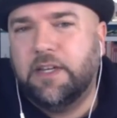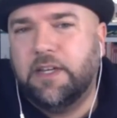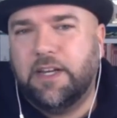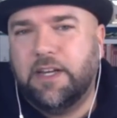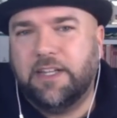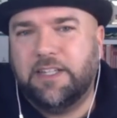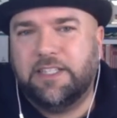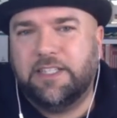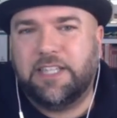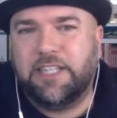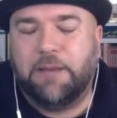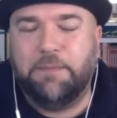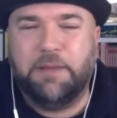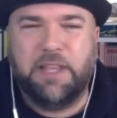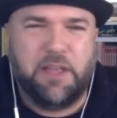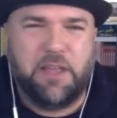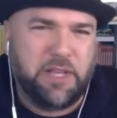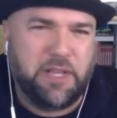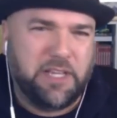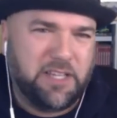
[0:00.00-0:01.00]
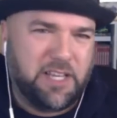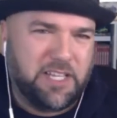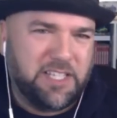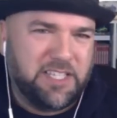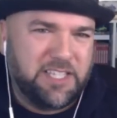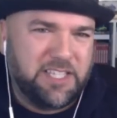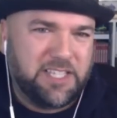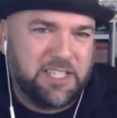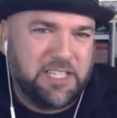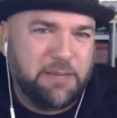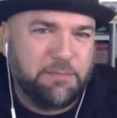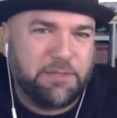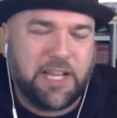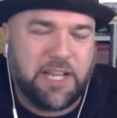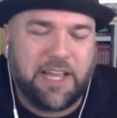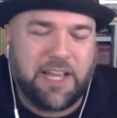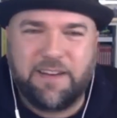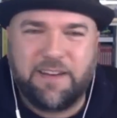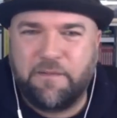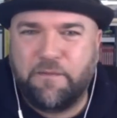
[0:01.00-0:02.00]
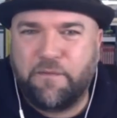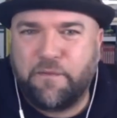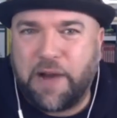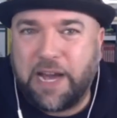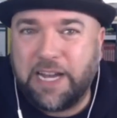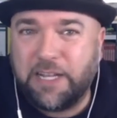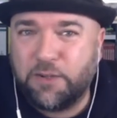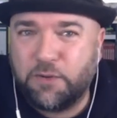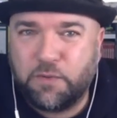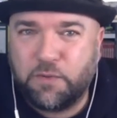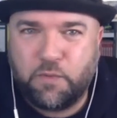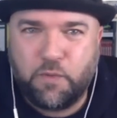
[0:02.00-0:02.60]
And it seems like a fight